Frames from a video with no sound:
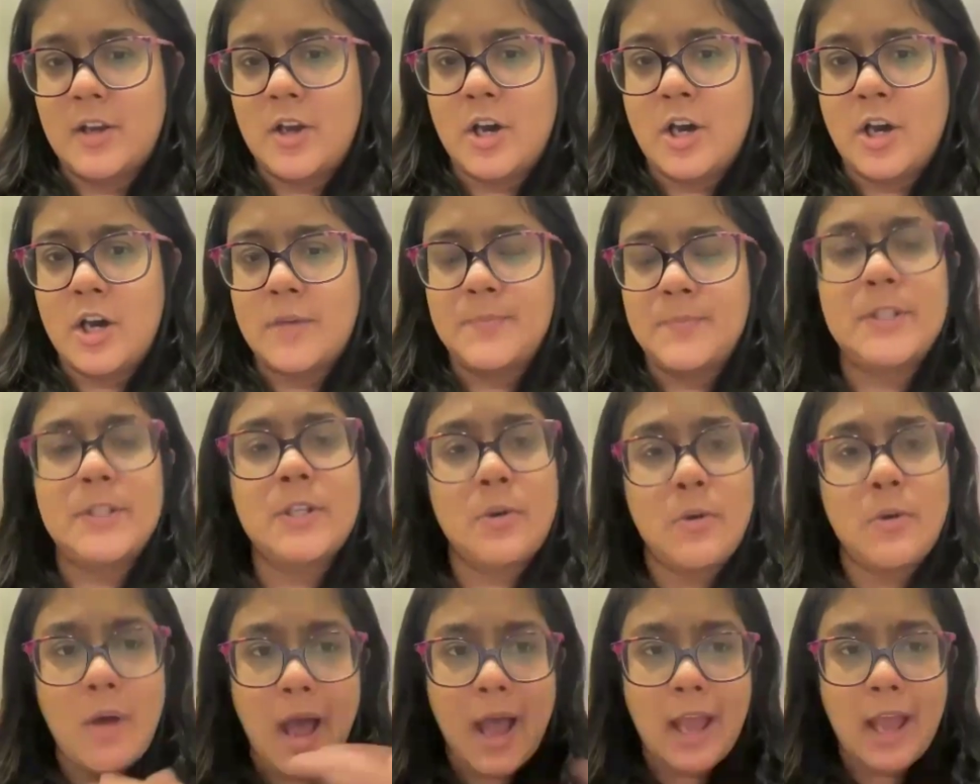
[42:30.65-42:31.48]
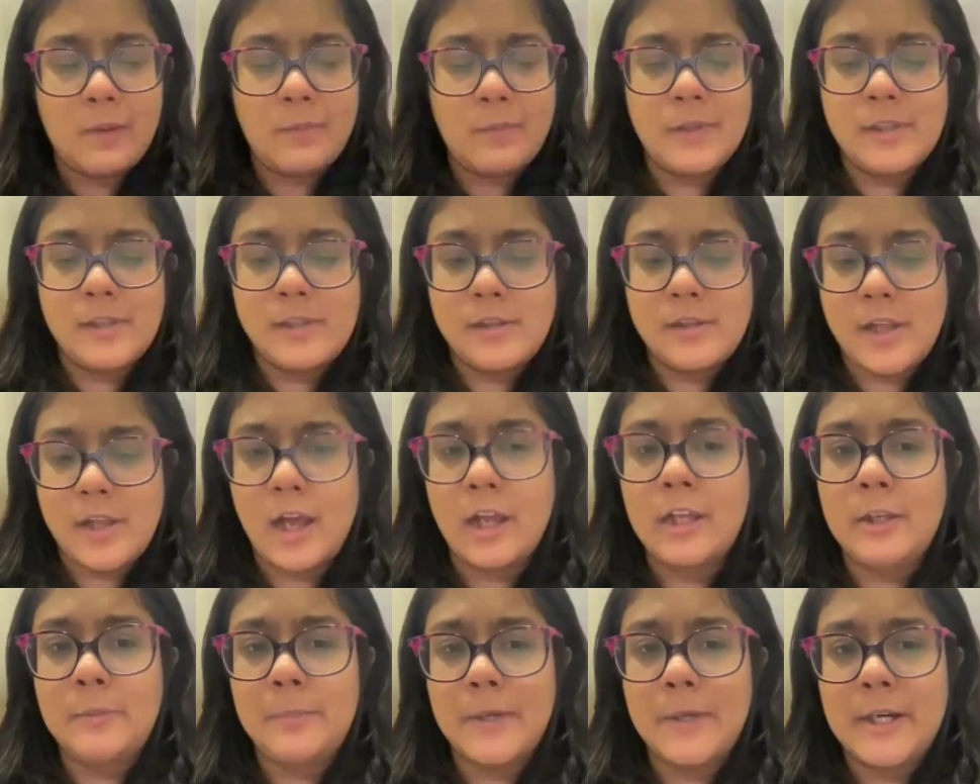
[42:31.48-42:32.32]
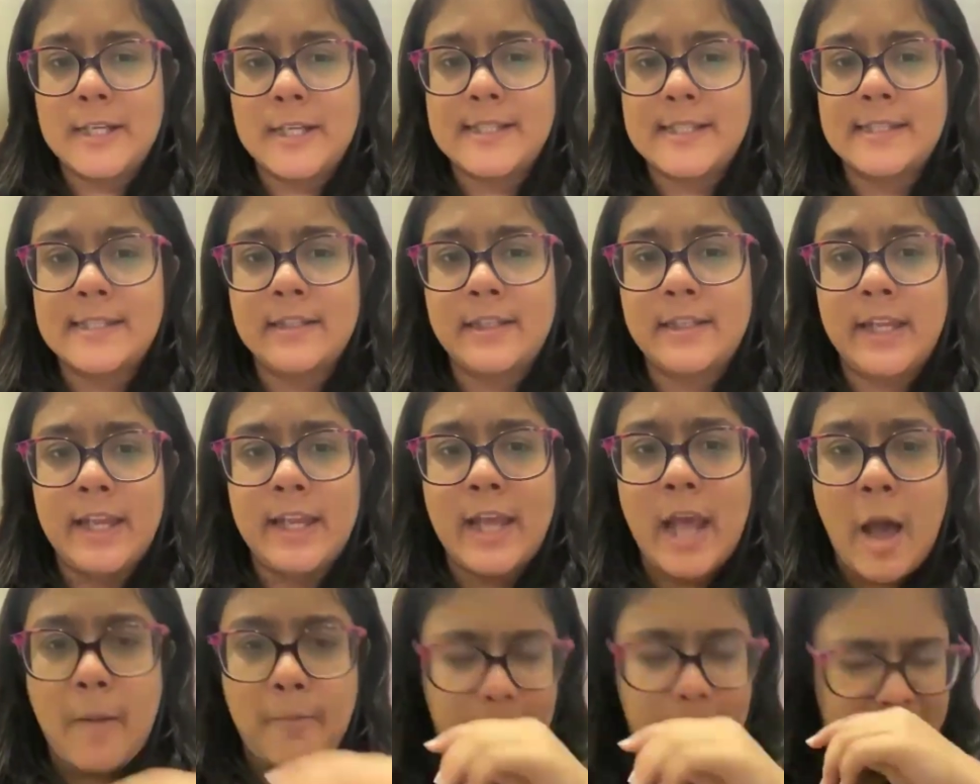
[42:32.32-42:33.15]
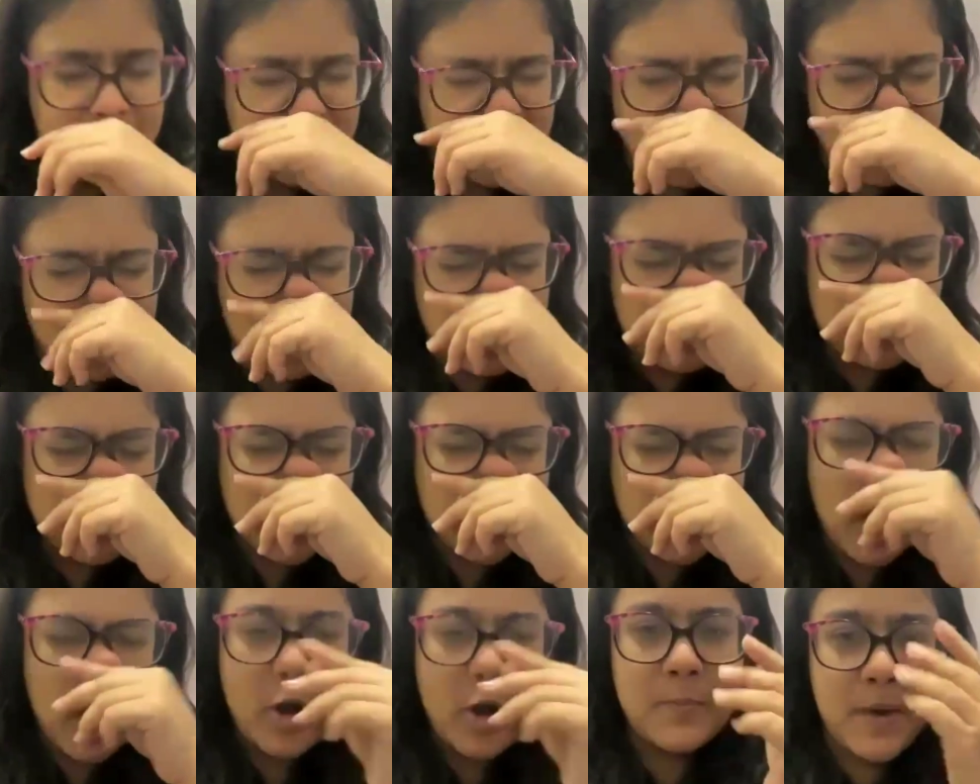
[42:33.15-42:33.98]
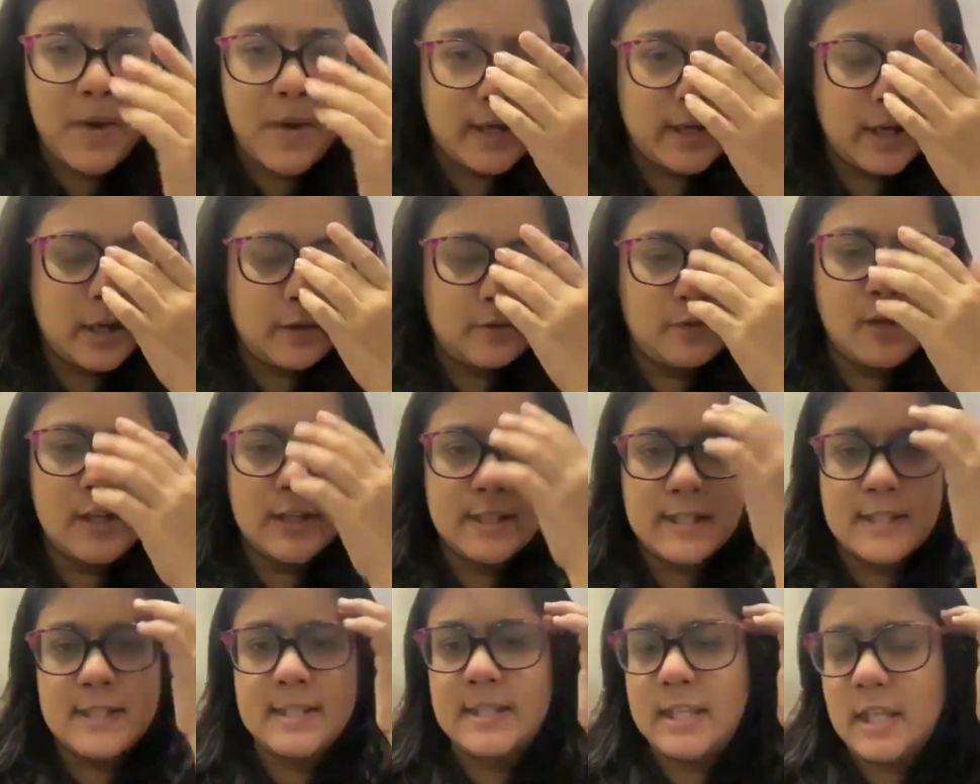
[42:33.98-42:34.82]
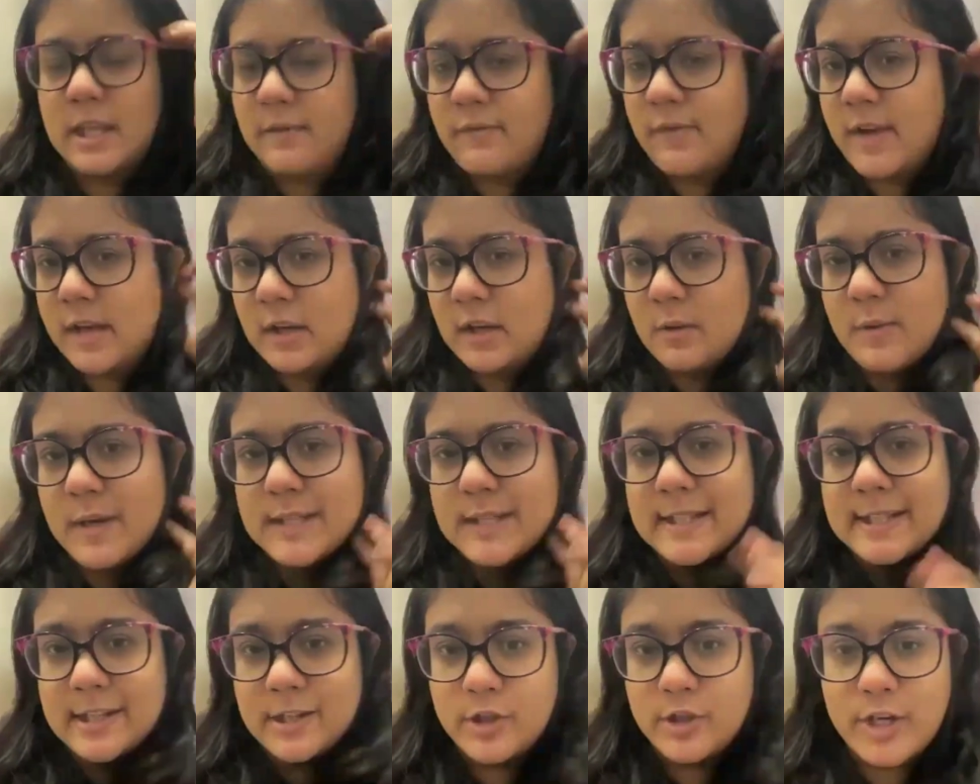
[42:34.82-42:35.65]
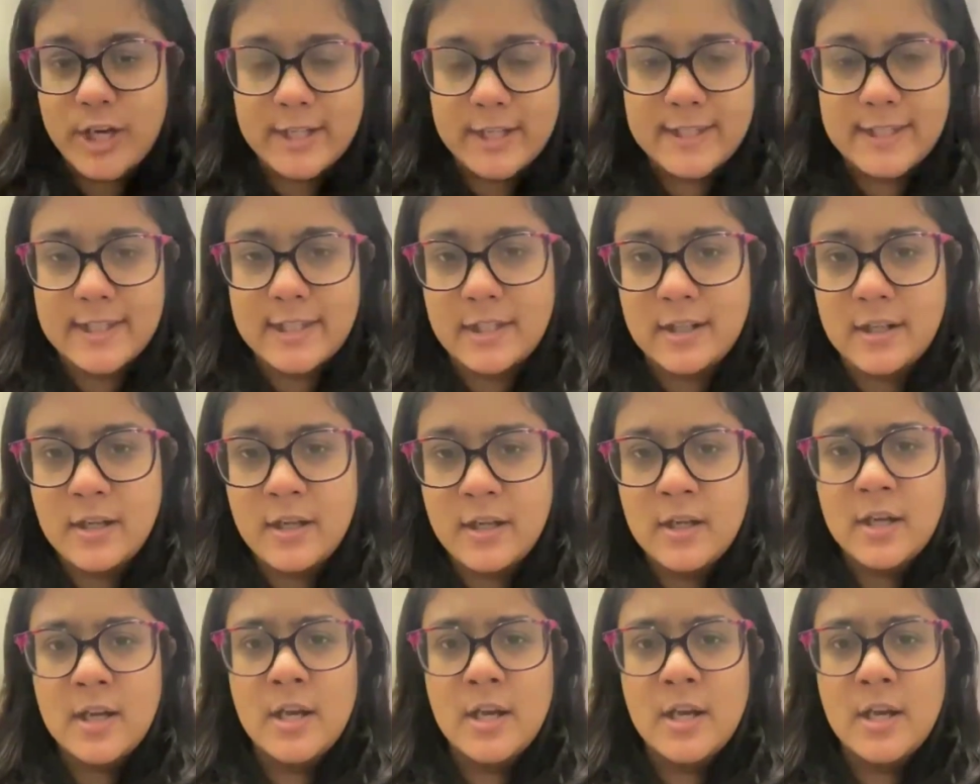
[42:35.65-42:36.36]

Um, so I will. I'll personally um uh, check out my networks and see if anyone's interested.